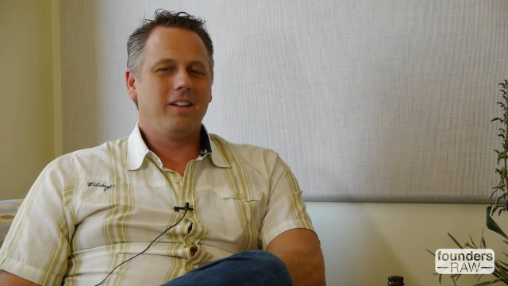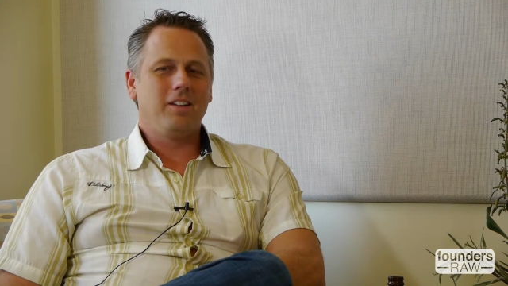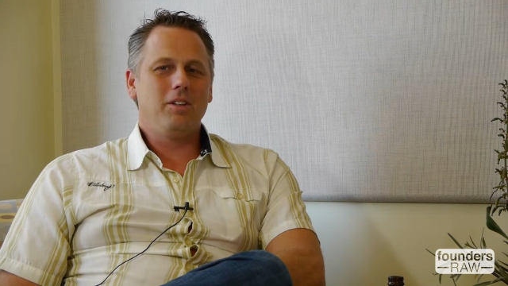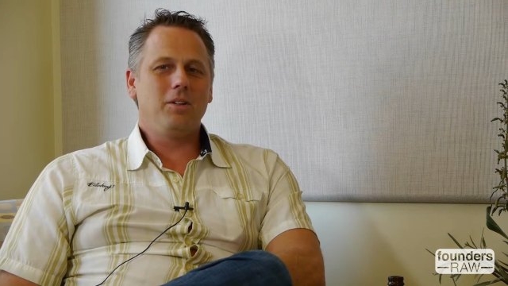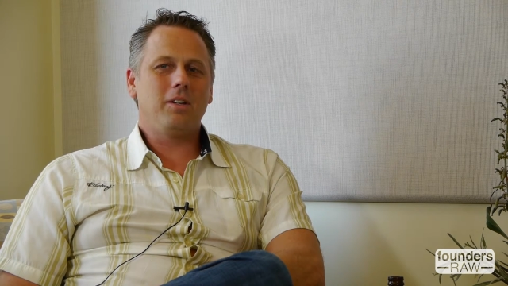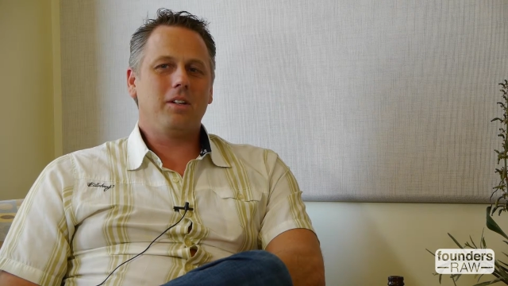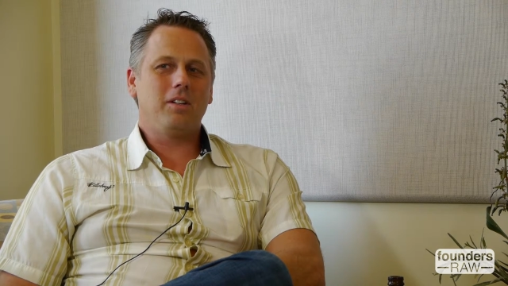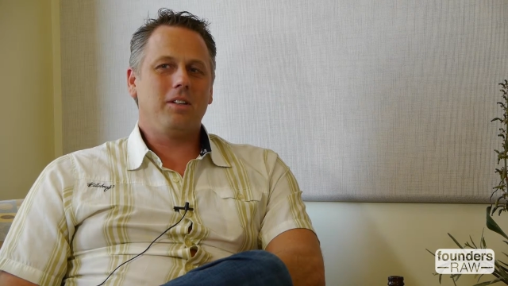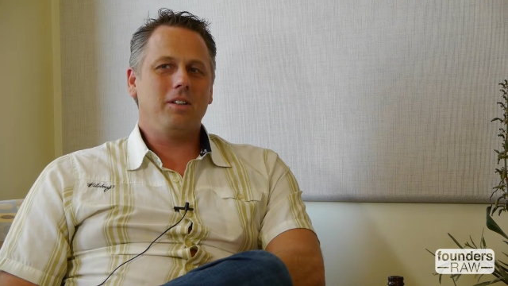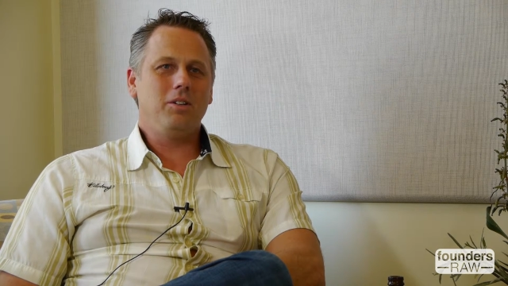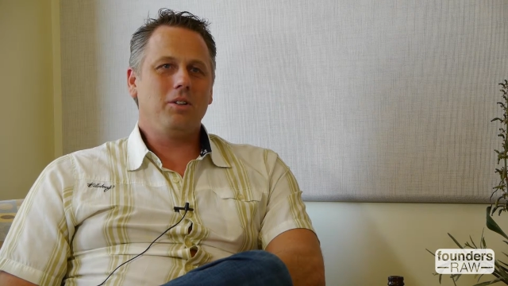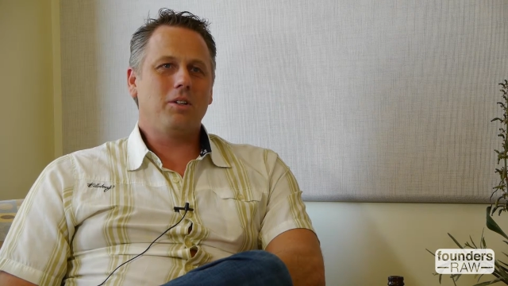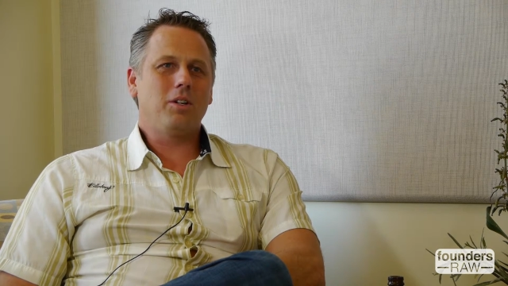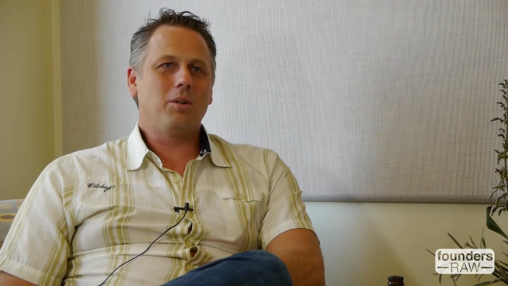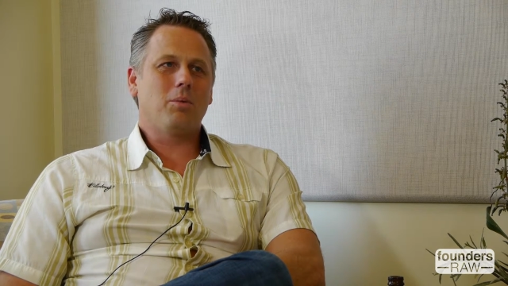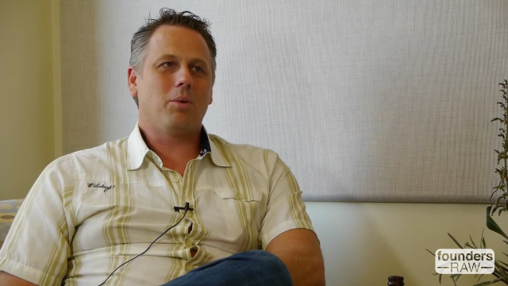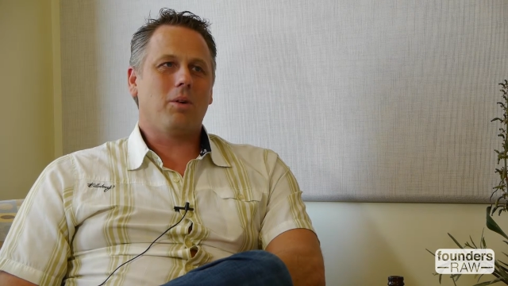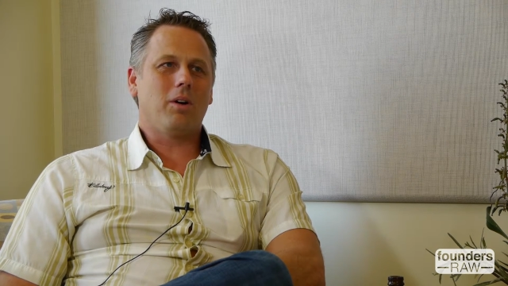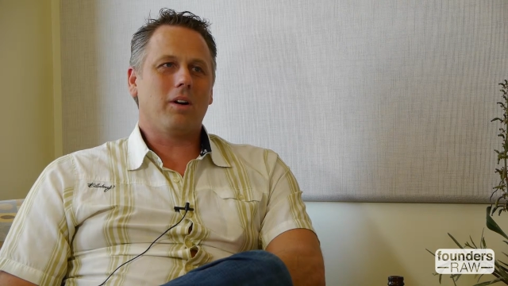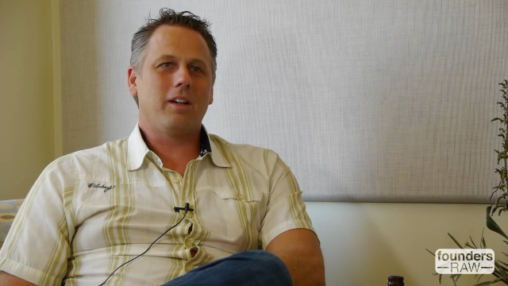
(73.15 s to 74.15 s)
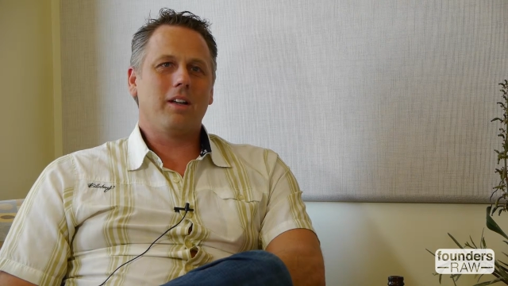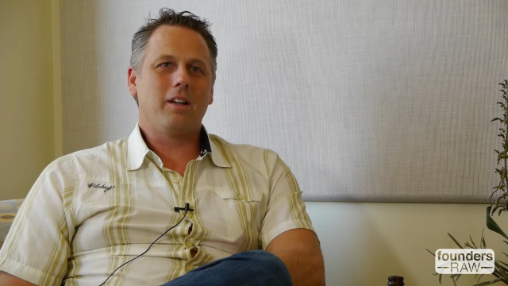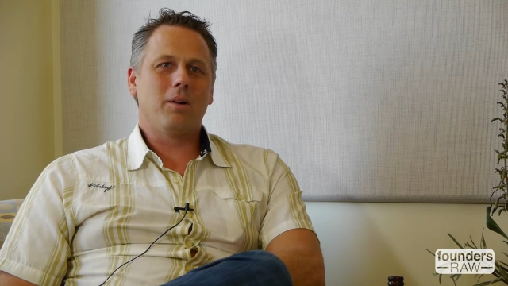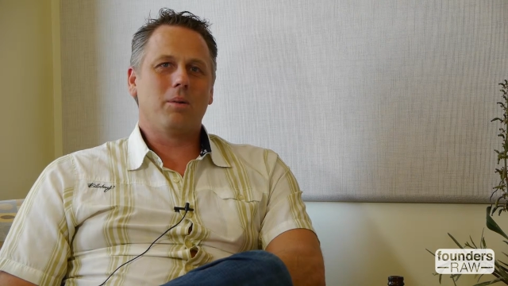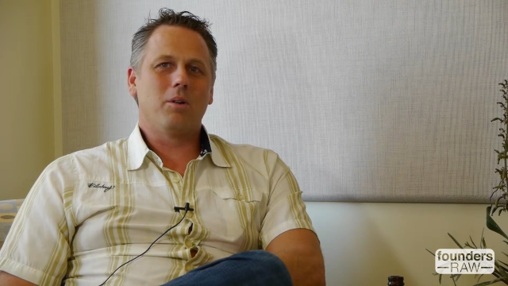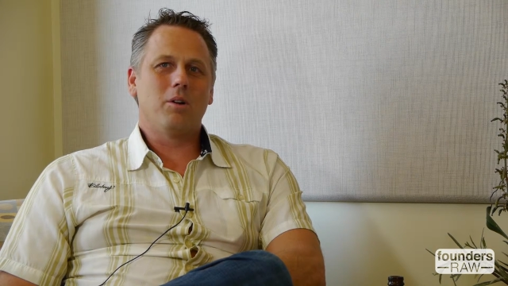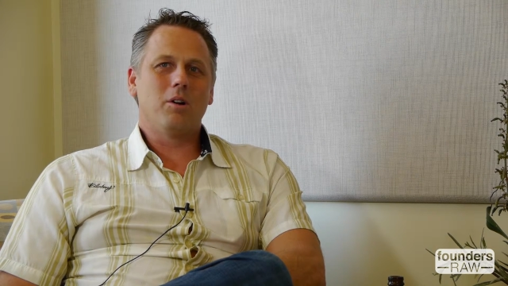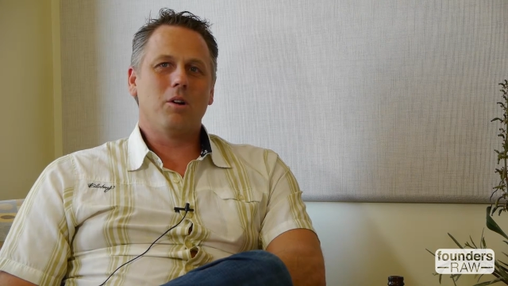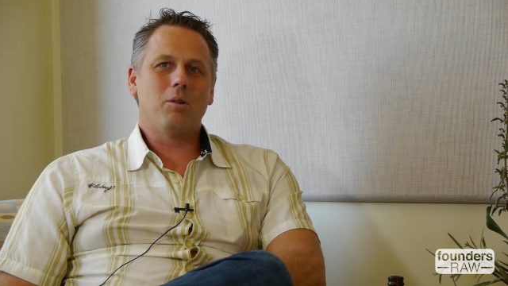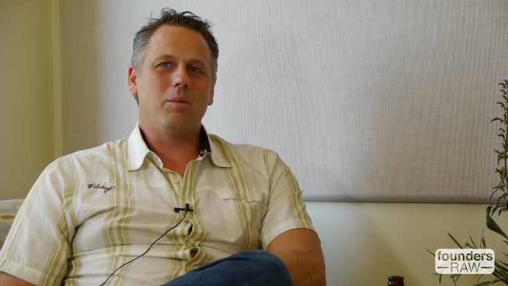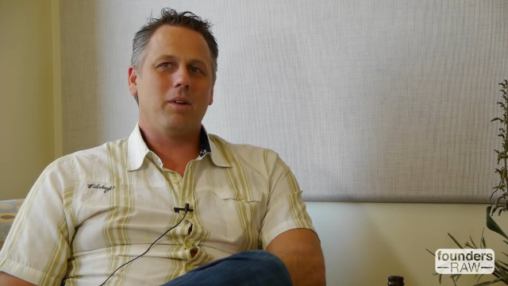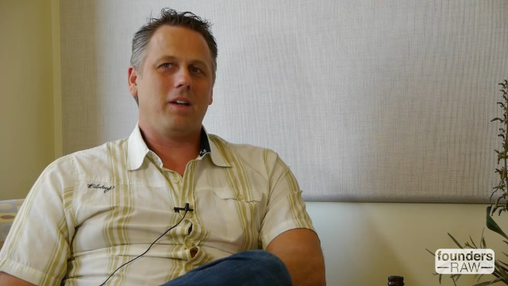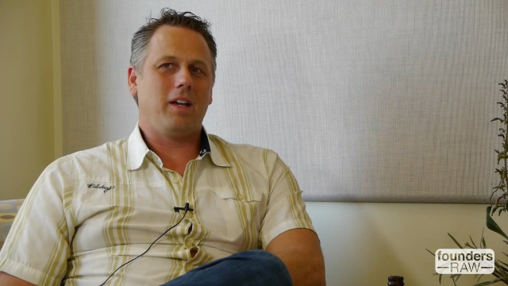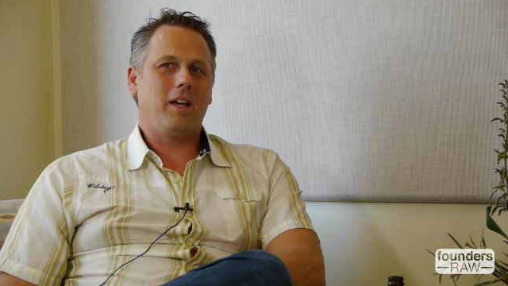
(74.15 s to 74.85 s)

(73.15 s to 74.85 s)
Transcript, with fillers: You can you can walk in a room